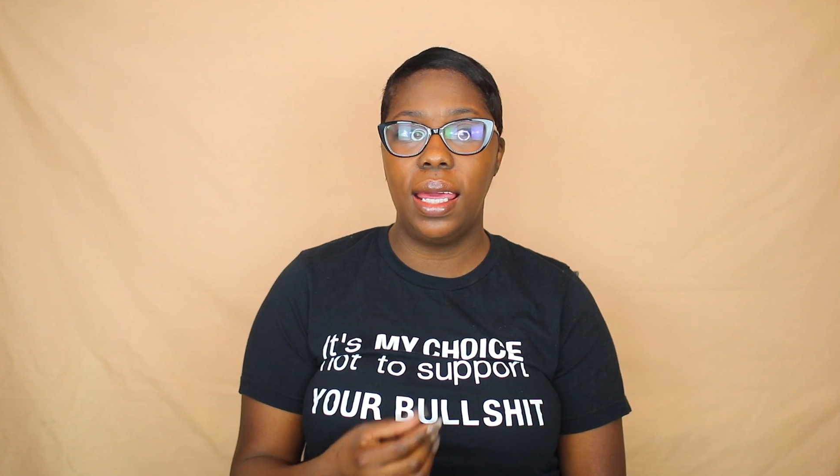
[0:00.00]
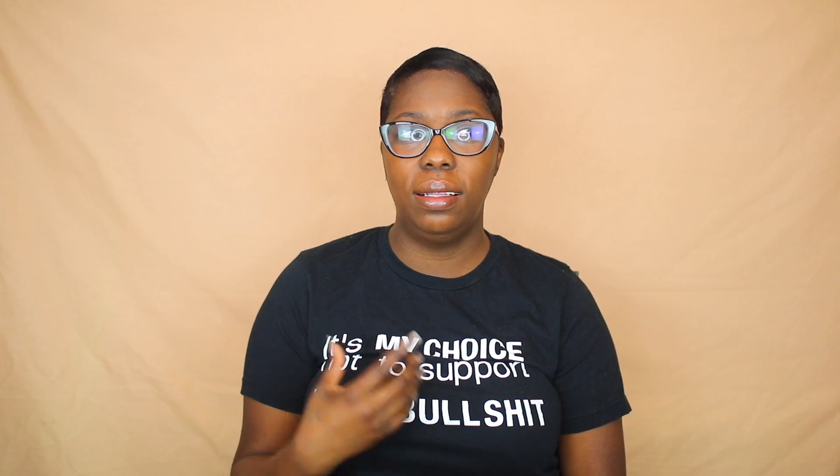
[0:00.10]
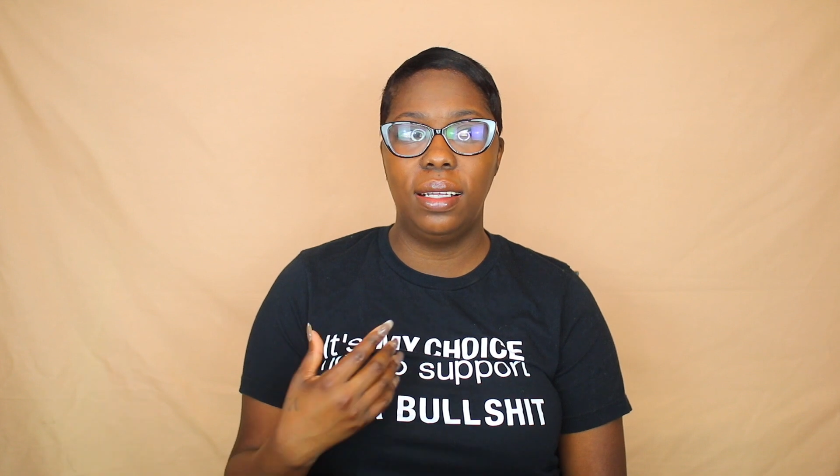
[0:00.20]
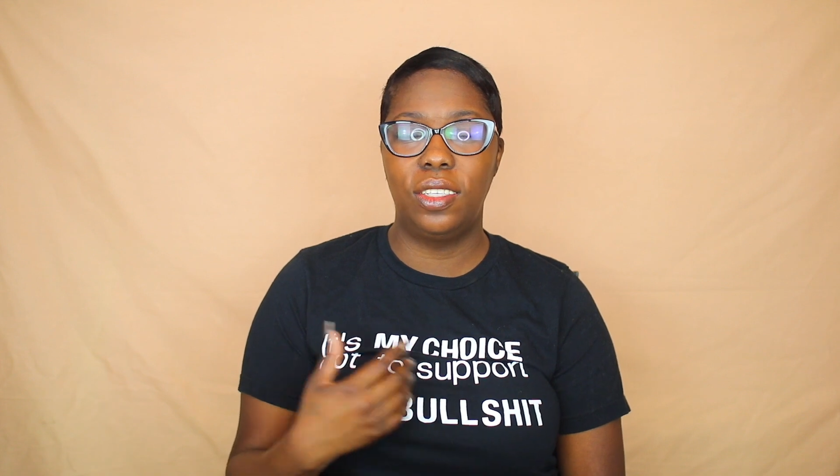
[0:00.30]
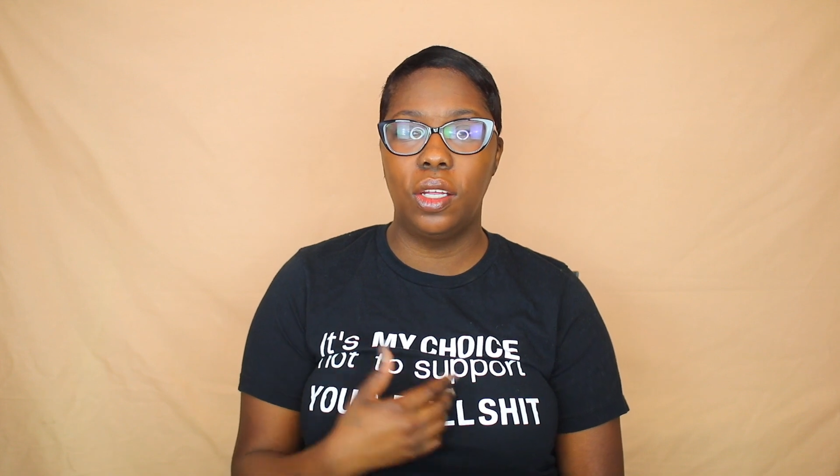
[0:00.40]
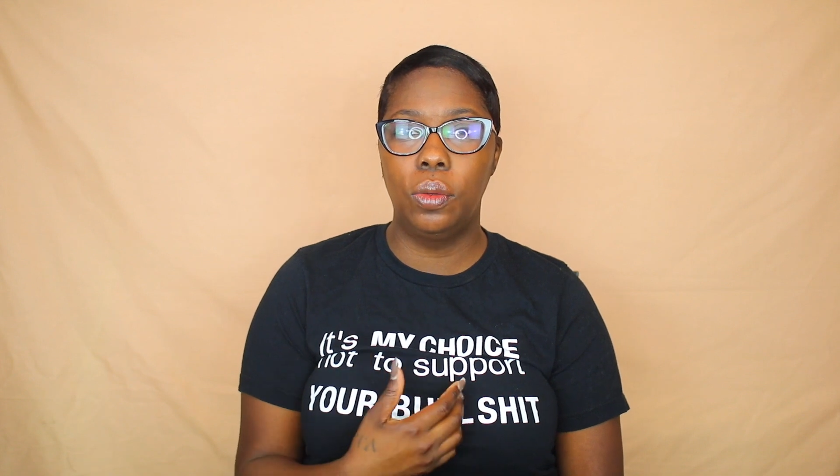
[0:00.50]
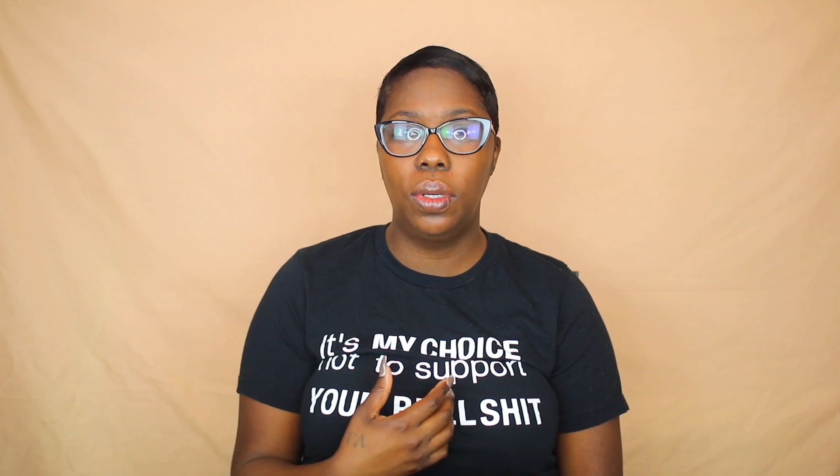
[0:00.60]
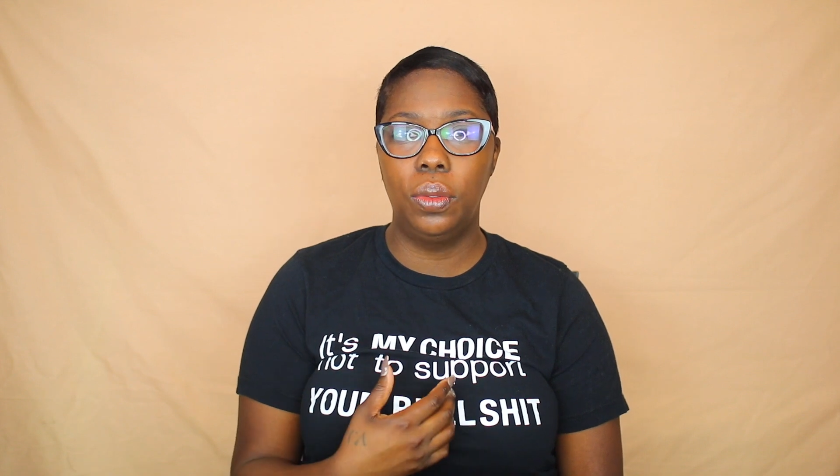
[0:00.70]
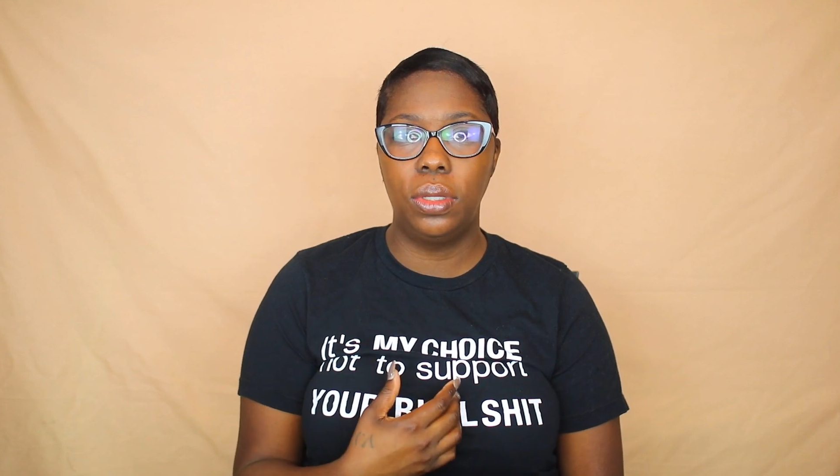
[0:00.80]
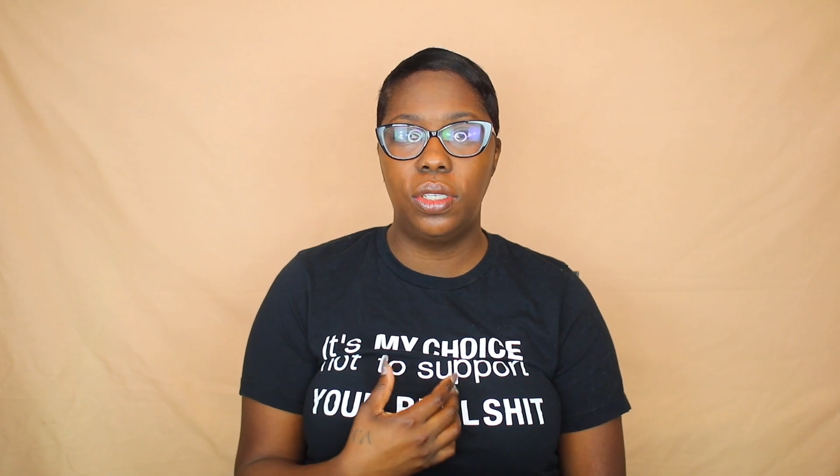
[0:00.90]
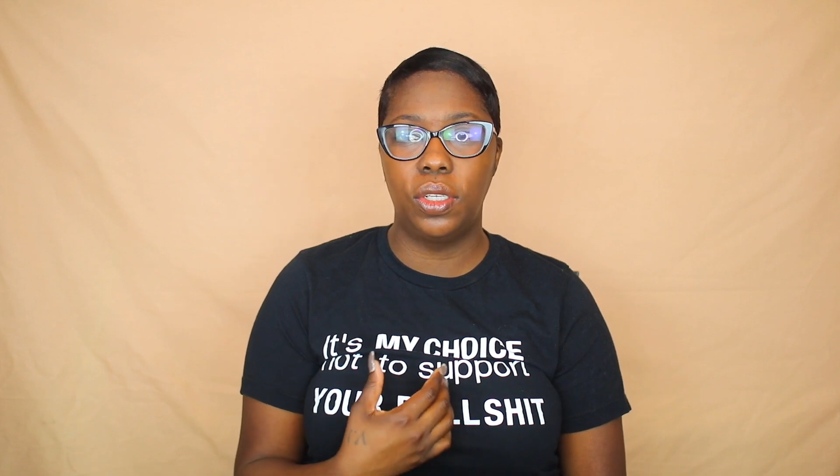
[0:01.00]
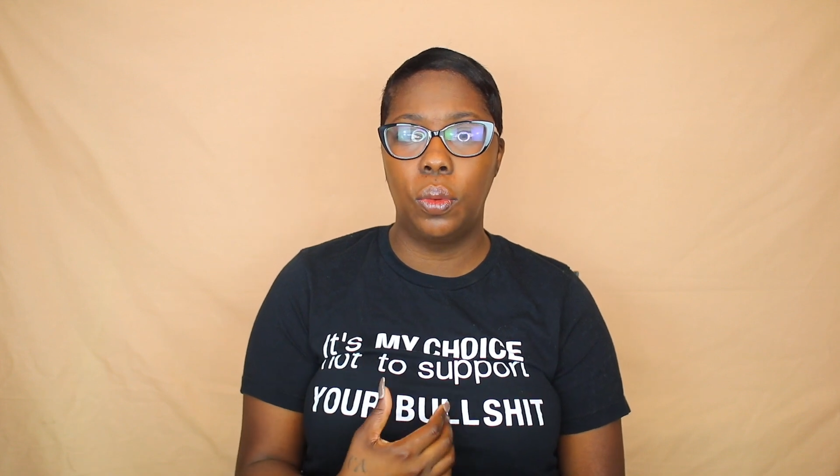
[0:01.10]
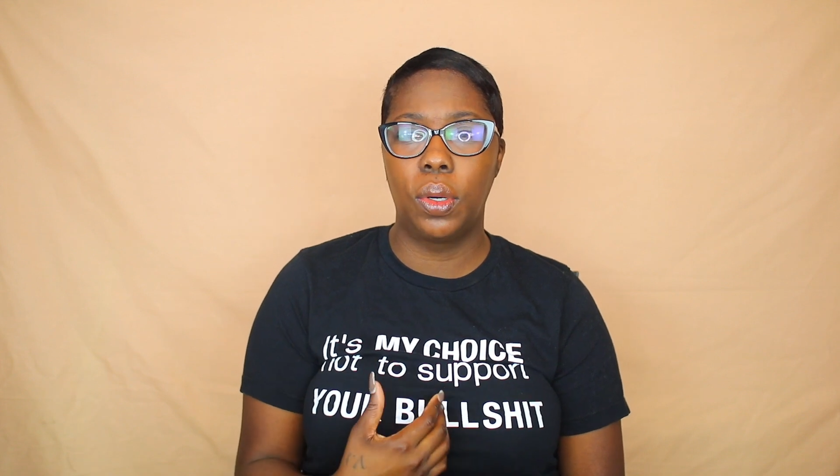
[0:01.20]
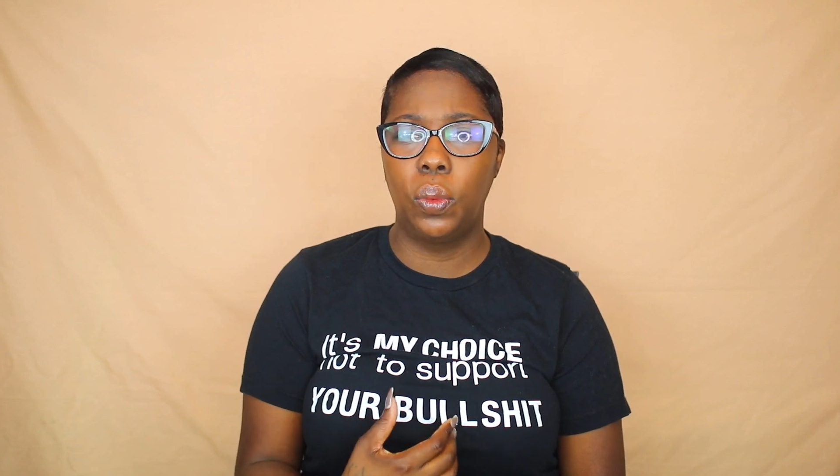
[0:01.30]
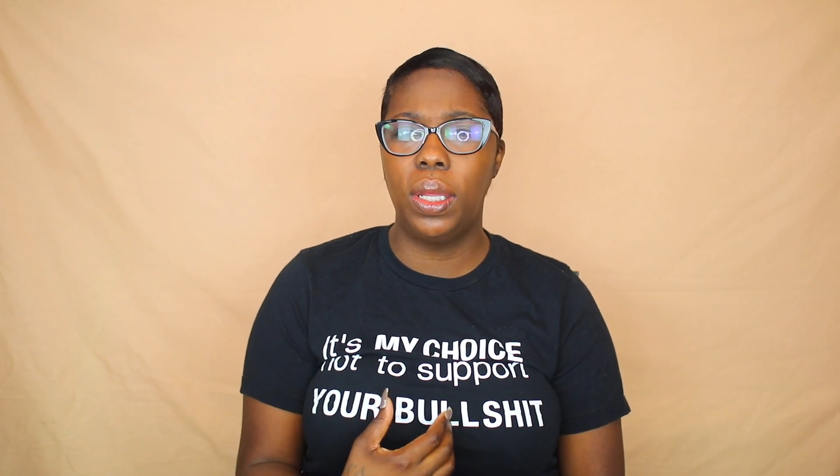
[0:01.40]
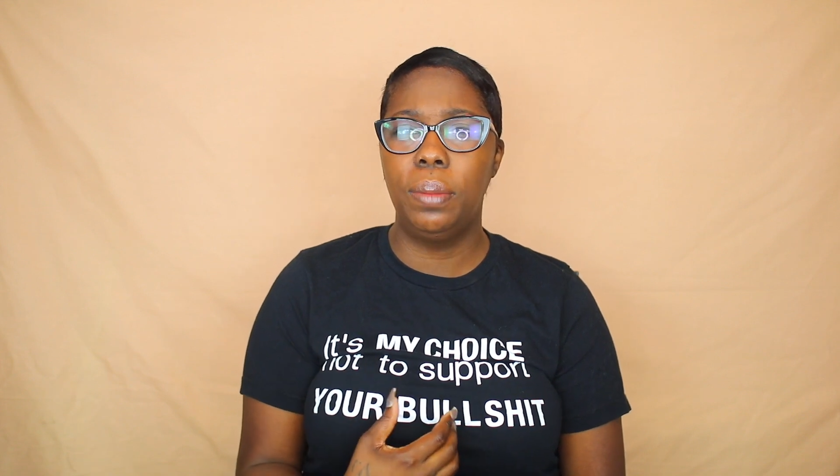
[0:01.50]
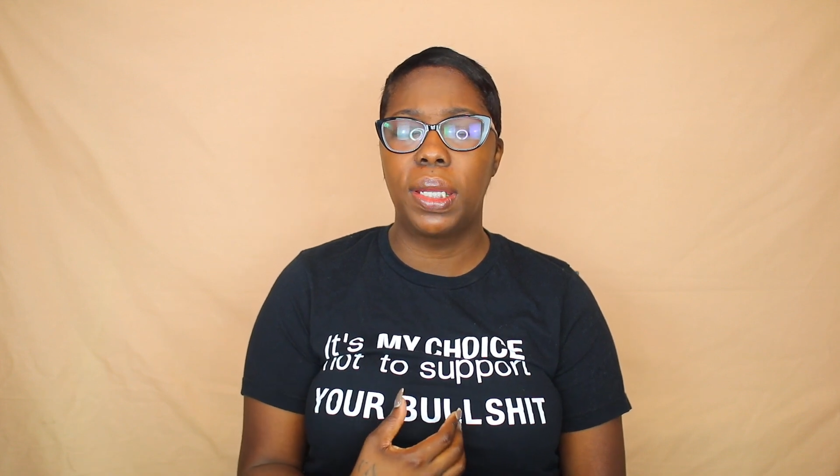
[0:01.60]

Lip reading: and so were we,